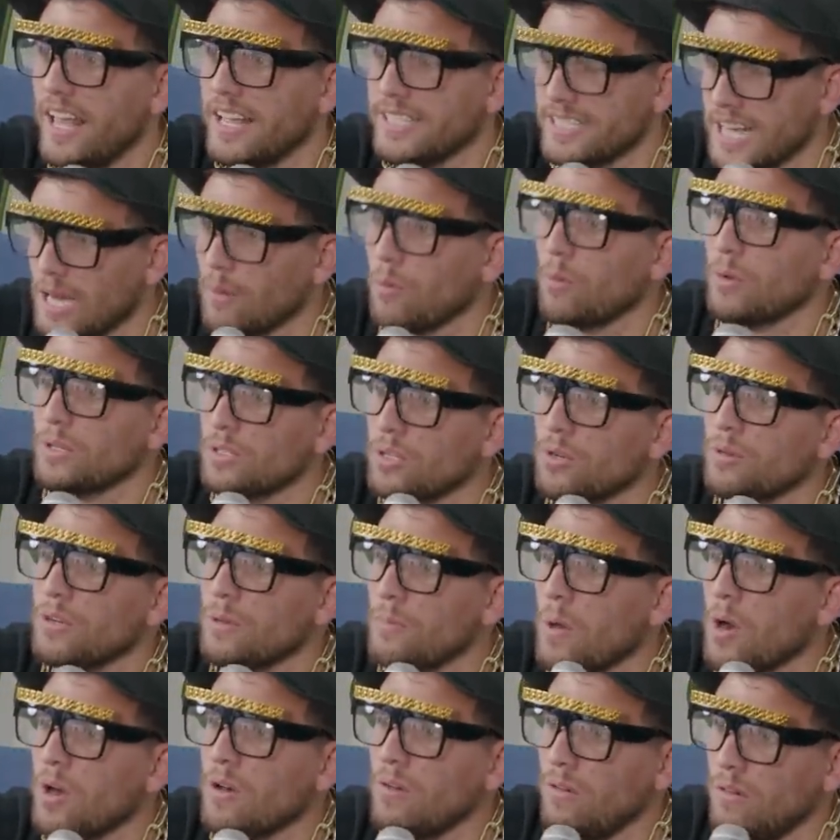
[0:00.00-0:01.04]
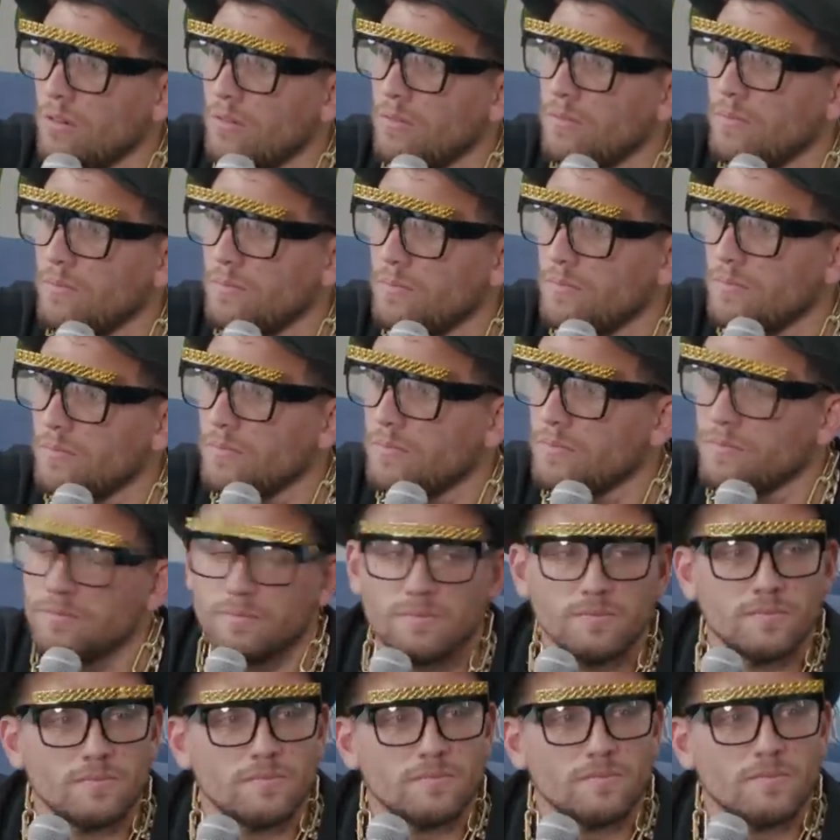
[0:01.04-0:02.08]
Is that what we're doing tomorrow? That's what we're doing.
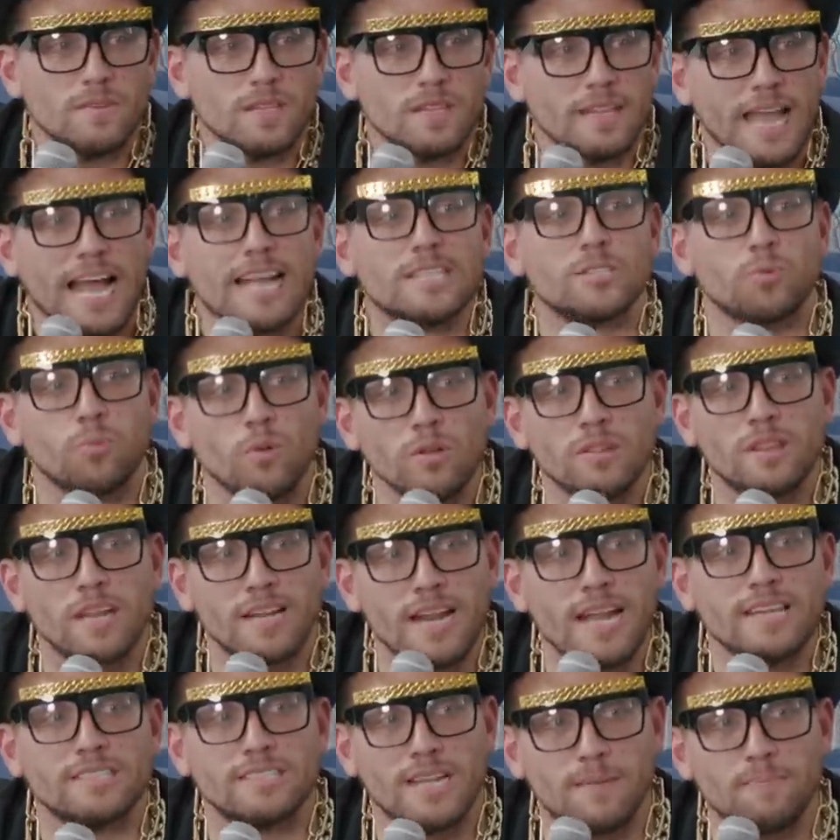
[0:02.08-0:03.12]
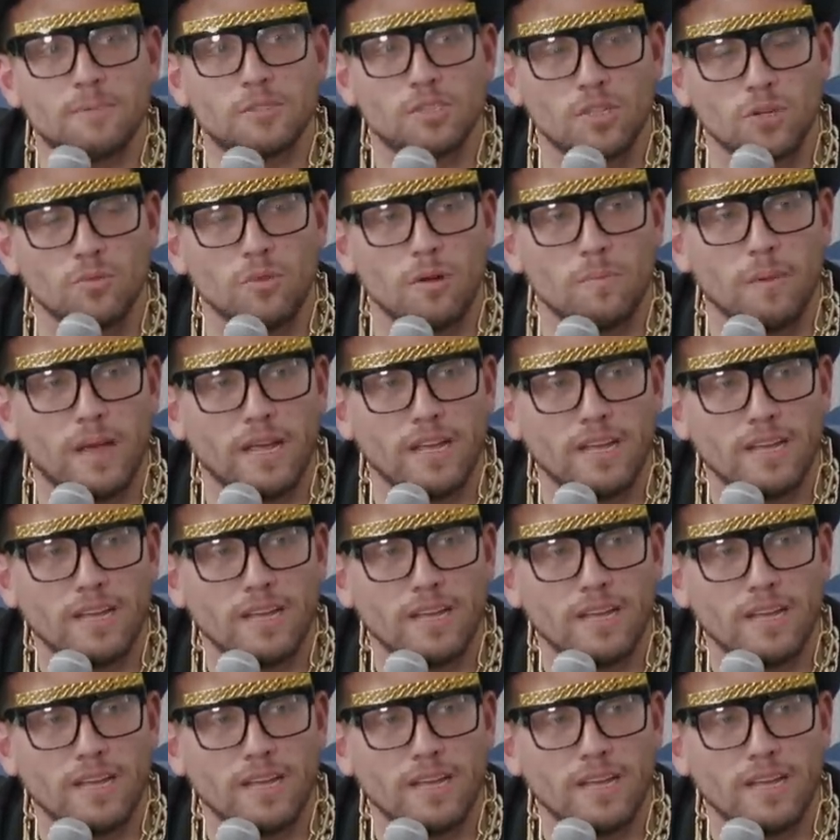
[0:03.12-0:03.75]
That's what the next episode will be.